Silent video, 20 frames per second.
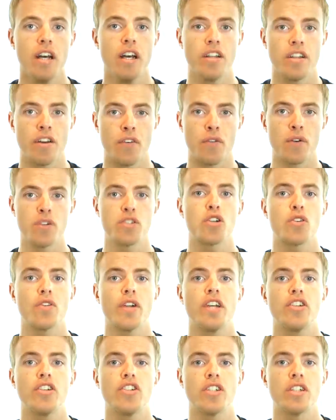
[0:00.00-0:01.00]
The first
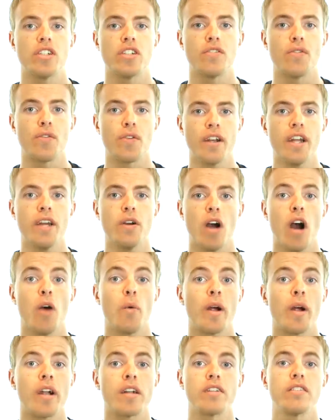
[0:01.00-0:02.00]
creation is free
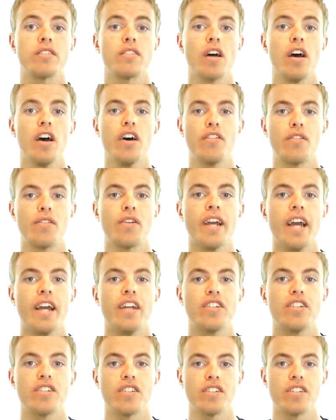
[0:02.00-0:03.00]
awareness, free
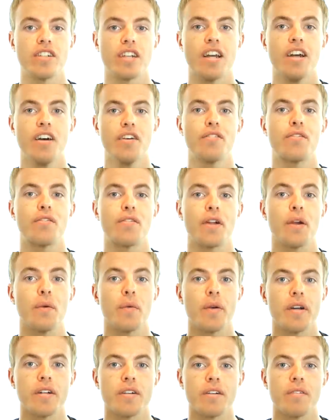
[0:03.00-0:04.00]
agency, free
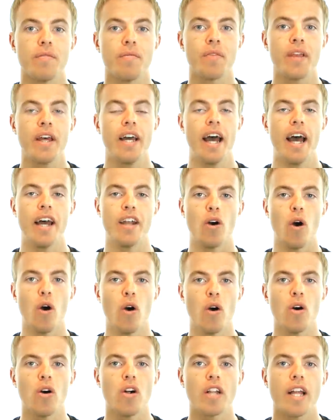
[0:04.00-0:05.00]
will, and
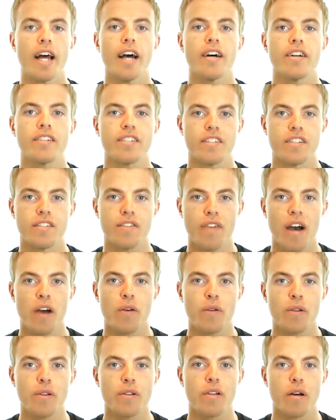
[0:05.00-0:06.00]
all else is
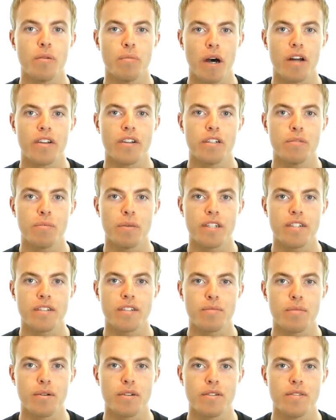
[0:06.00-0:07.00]
founded upon this
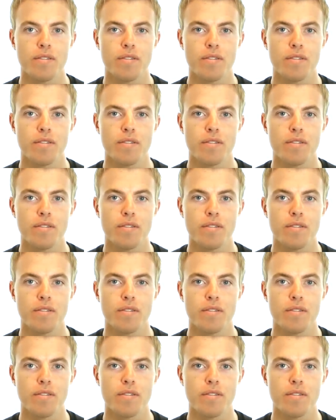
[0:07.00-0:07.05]
principle.